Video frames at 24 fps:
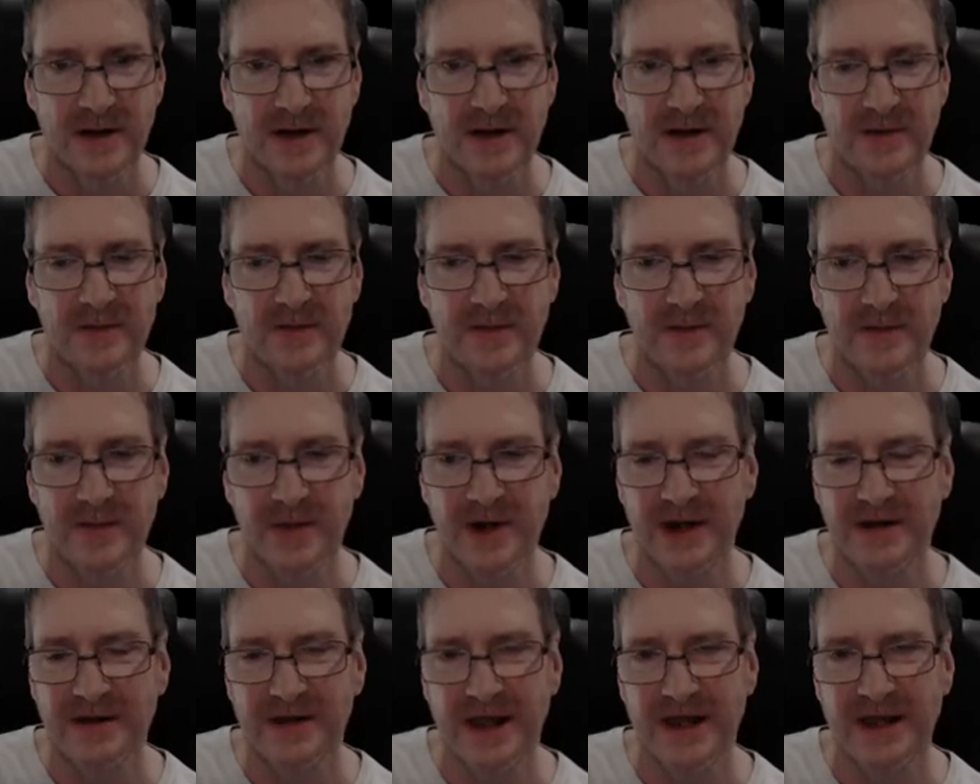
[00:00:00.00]
Um,
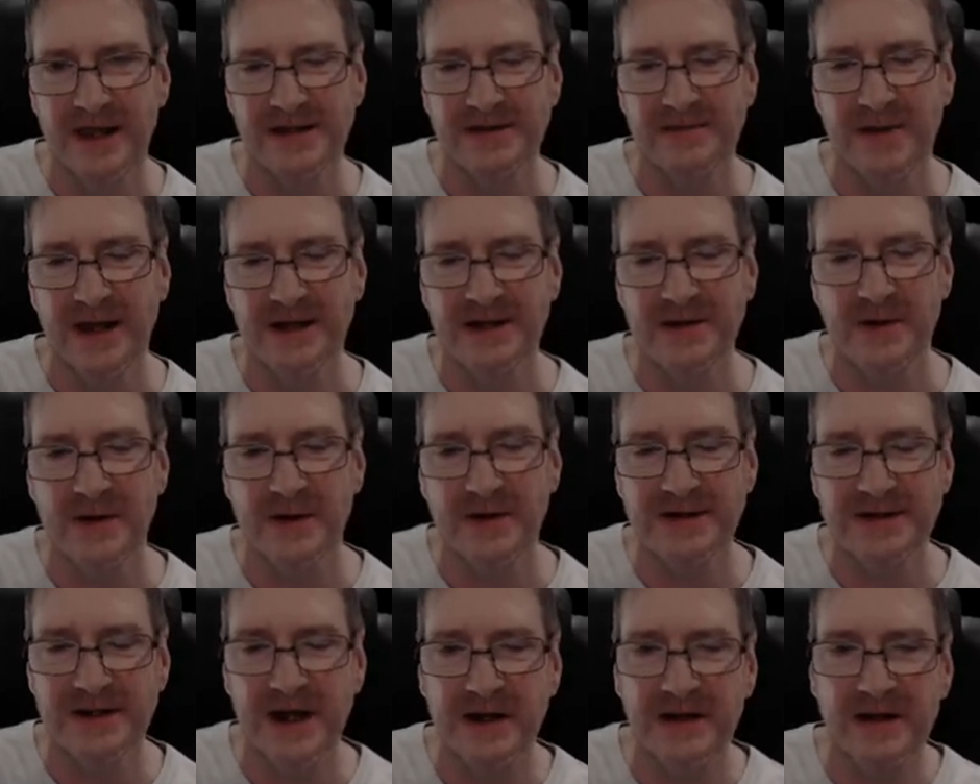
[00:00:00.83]
but that gets back to what
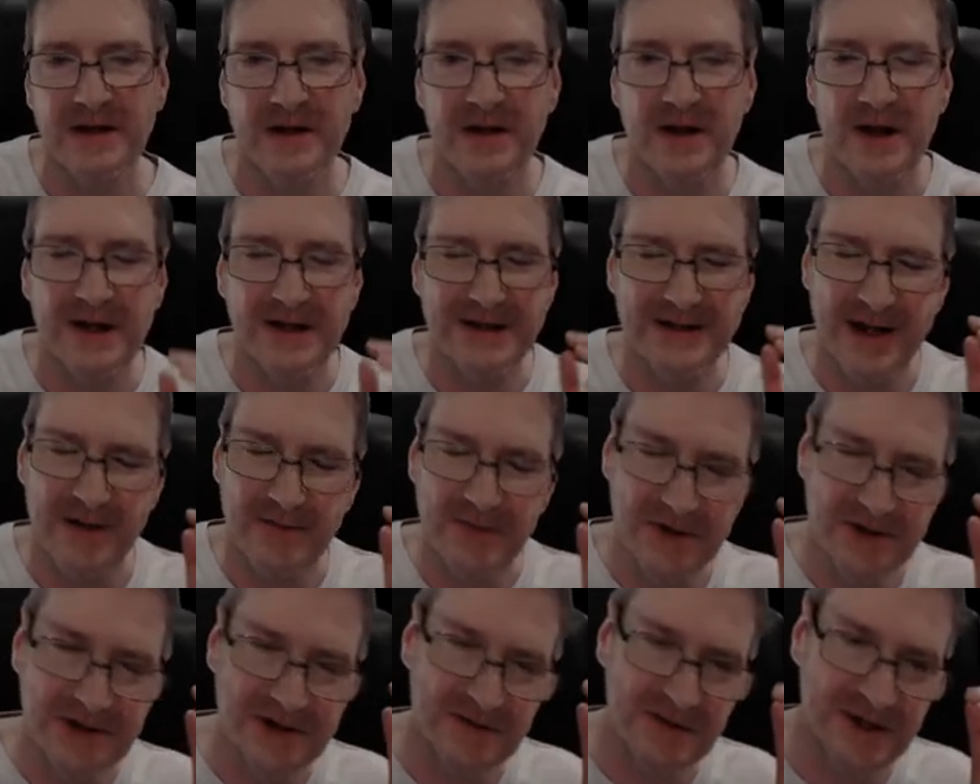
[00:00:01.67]
I was telling you guys.
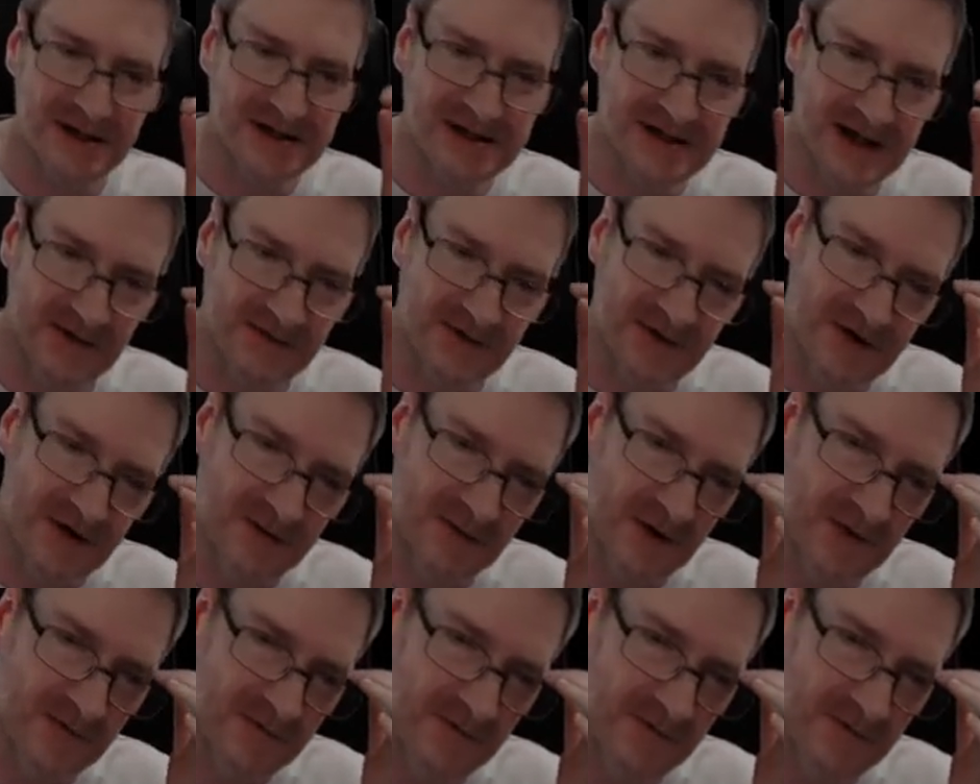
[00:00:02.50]
Don't put too much stuff in your